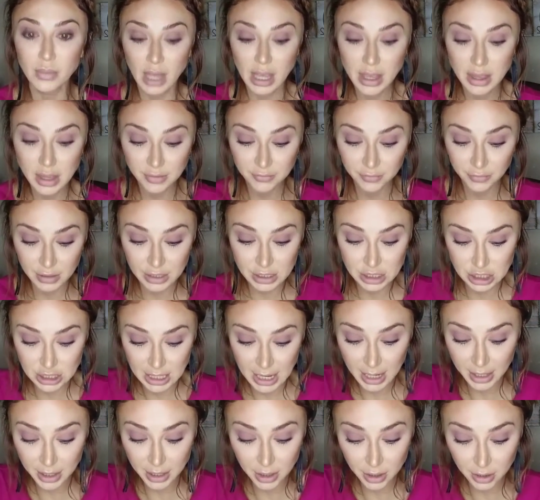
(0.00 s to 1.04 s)
And then for the
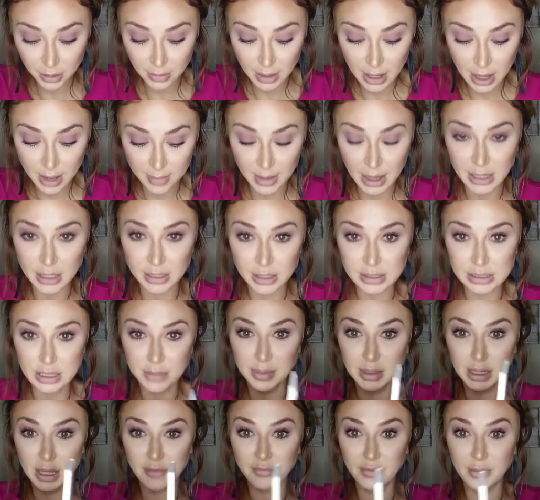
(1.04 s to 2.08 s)
shadow, I used the
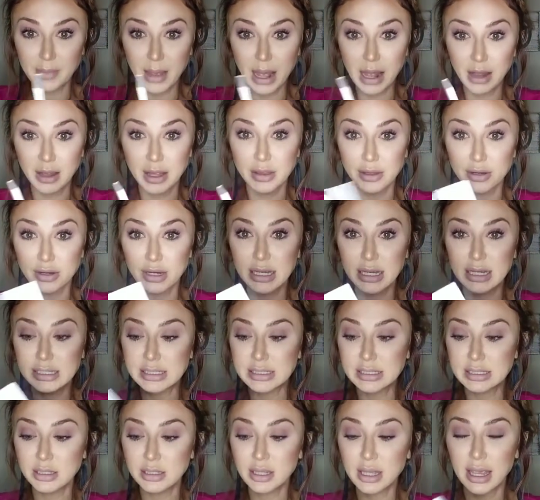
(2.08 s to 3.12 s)
Beloved palette. There
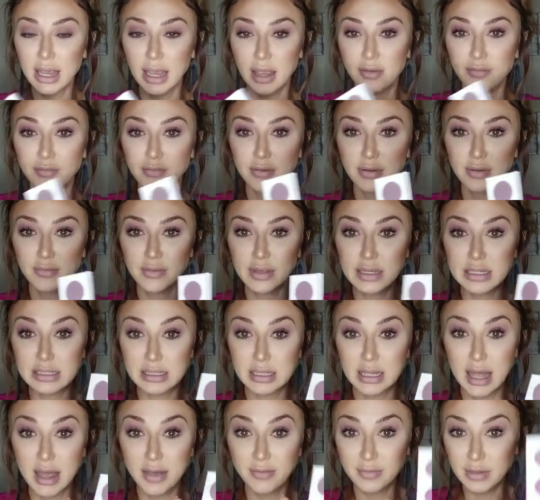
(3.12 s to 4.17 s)
is still a handful of
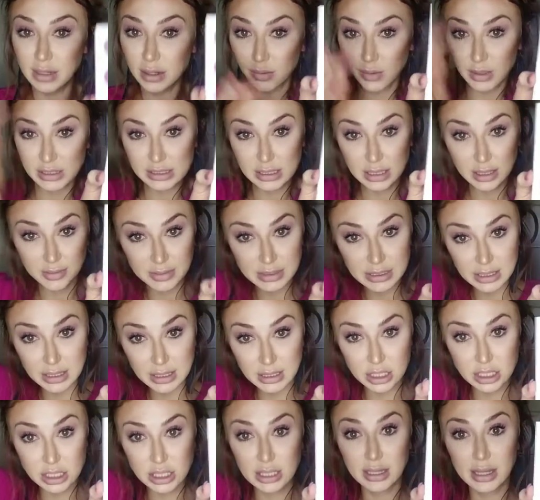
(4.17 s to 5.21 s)
these left. It was a limited
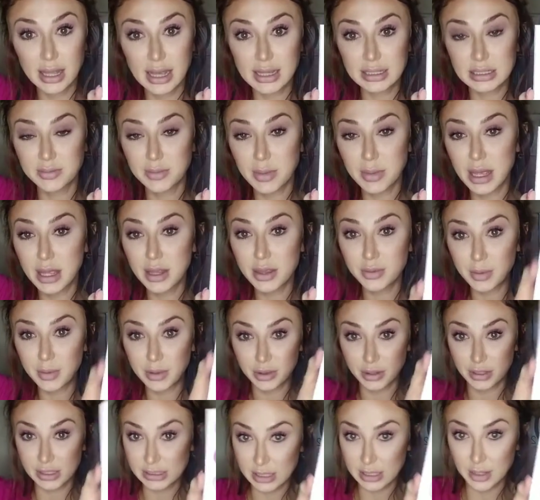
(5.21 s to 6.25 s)
edition last month, but
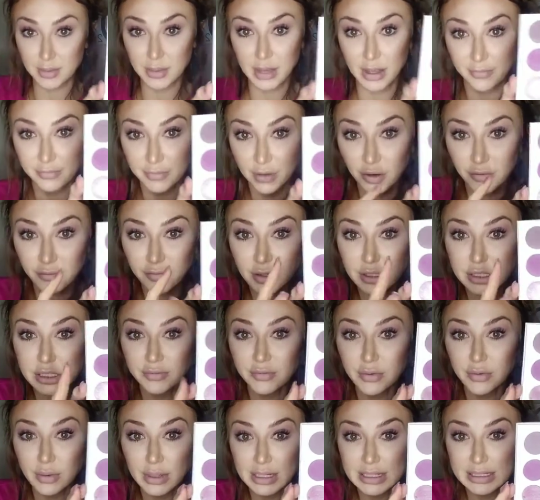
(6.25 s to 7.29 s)
there's some left over. So
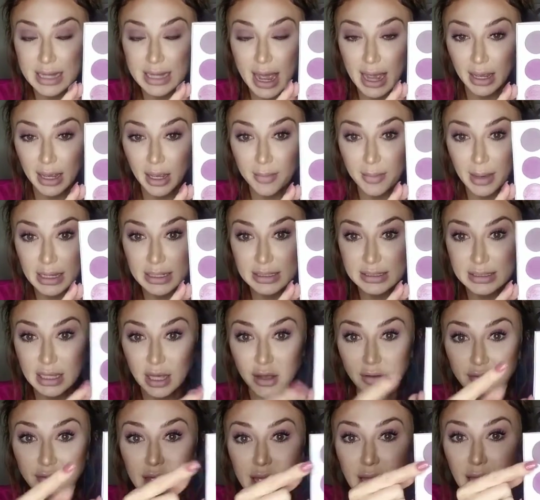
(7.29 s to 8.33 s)
if you want to snag it by
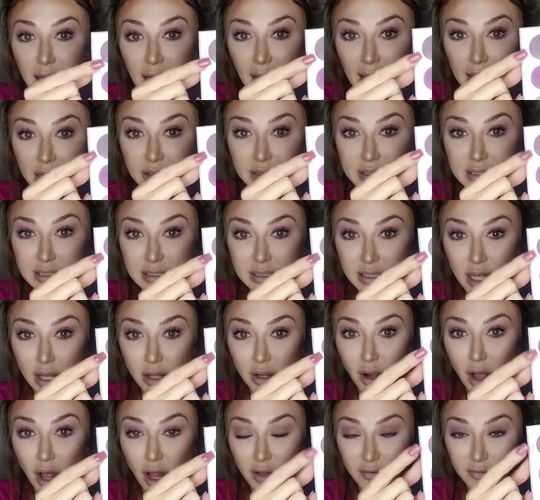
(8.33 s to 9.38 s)
itself, I use this
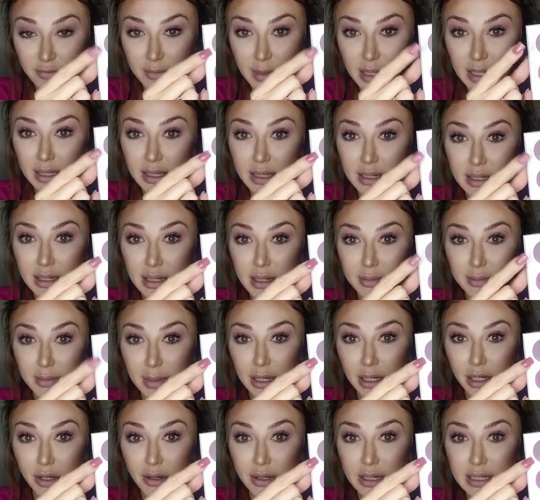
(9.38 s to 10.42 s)
color all over my lid and in
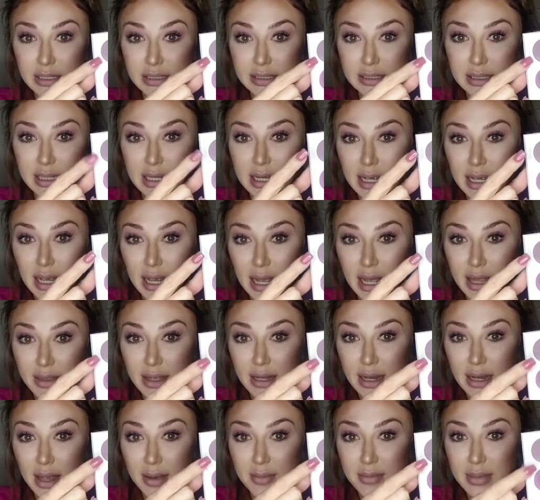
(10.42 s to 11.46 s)
my crease. And
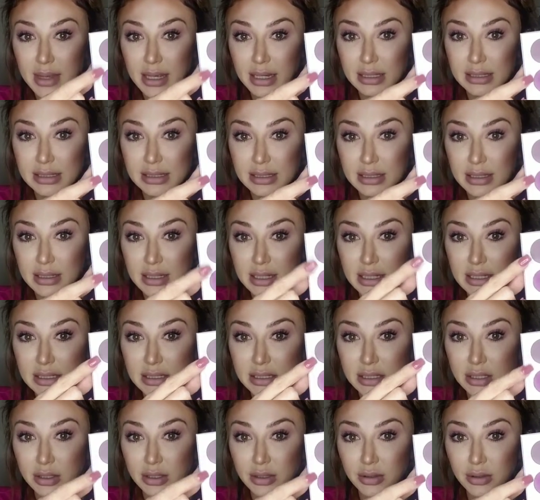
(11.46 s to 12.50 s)
then I mixed these
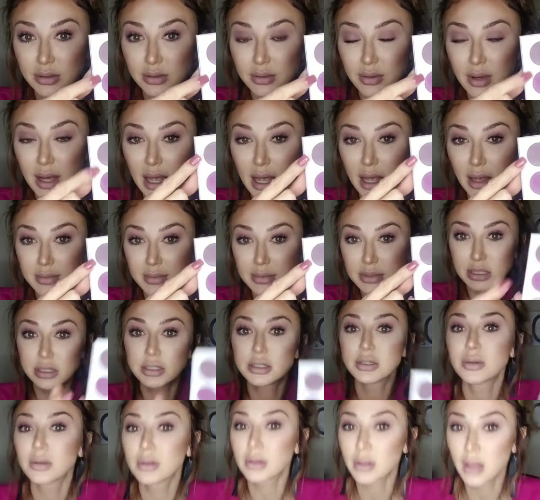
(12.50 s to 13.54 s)
two to
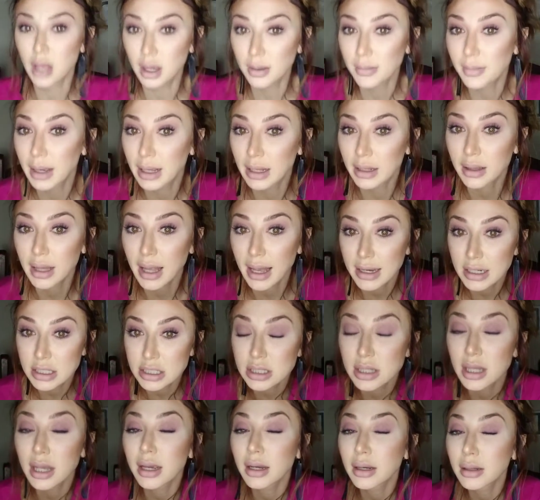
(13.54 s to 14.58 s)
do along my
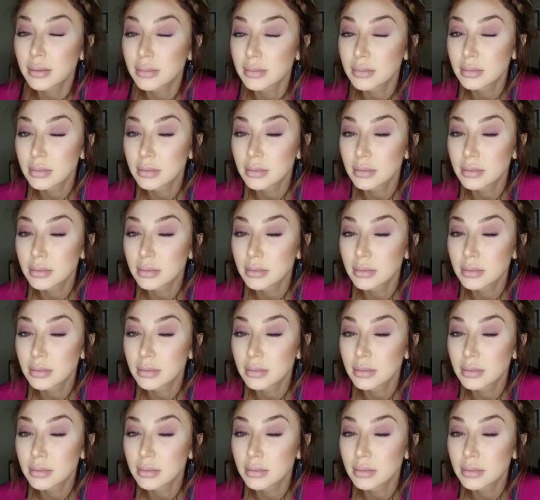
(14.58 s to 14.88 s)
lash line.